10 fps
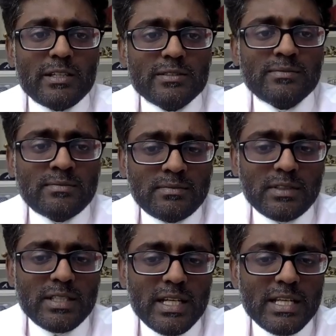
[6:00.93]
here
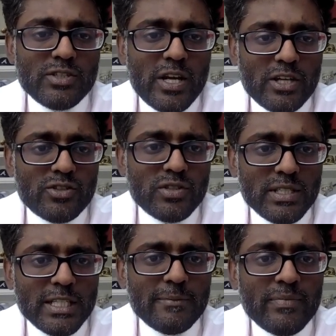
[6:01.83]
today as your extra
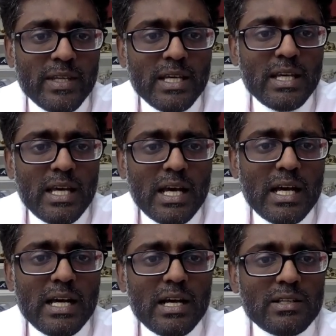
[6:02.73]
lean.
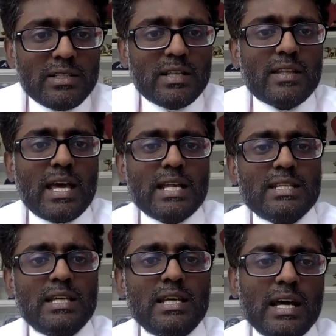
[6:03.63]
Other than
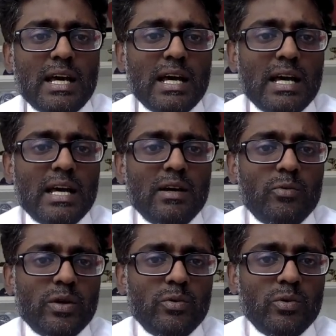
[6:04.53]
that,
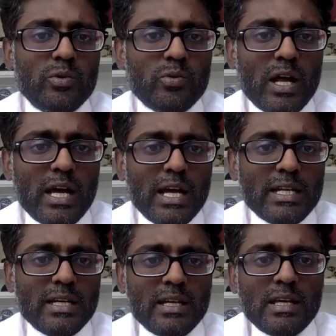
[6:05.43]
we will
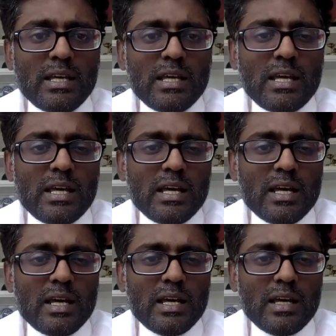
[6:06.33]
ride.
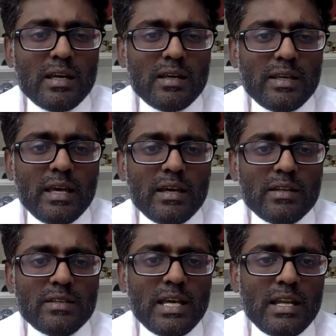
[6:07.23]
Other
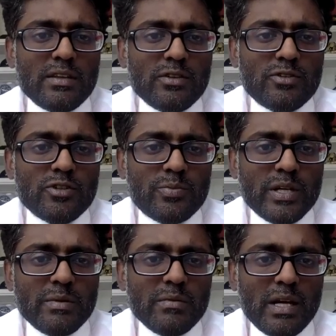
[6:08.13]
than that, YouTube
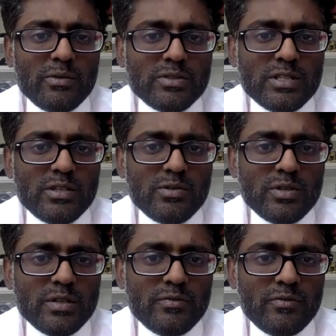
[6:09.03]
Premium, I will see you
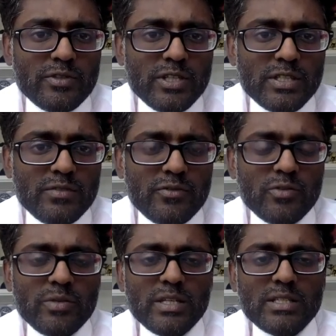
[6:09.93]
in just a few
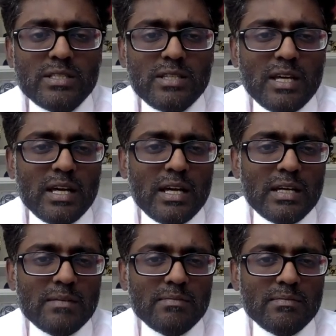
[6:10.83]
minutes.
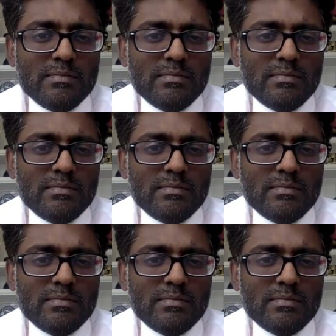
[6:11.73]
And